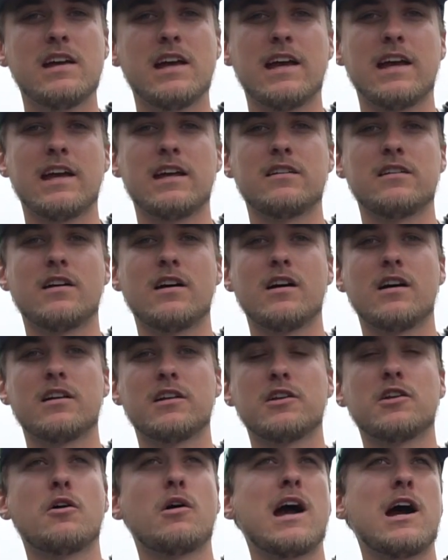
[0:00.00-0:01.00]
and
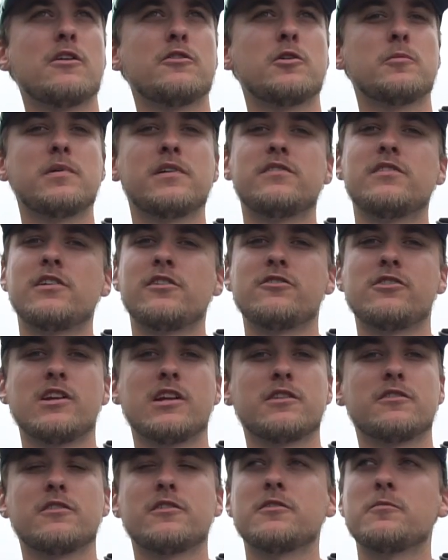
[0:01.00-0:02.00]
you know, how they're
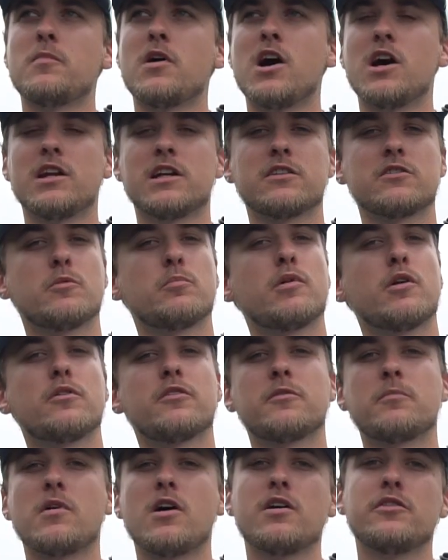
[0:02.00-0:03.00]
positioning, their spawning, their
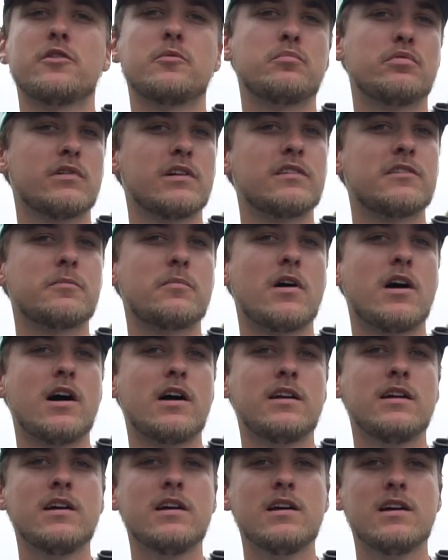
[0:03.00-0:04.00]
post-spawn, their
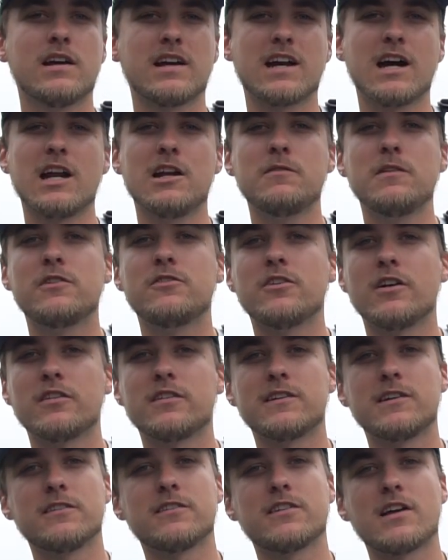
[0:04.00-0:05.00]
pre-spawn, and kind of
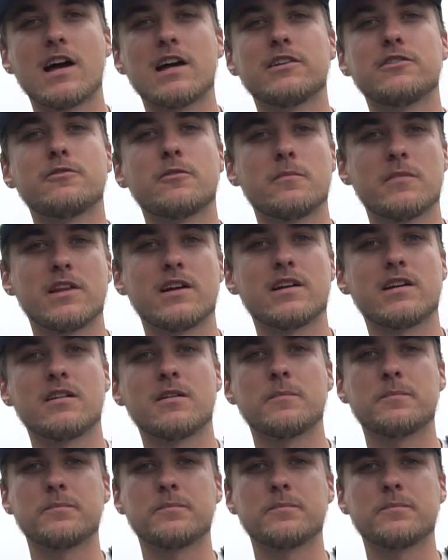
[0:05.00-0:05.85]
adjust your size from there.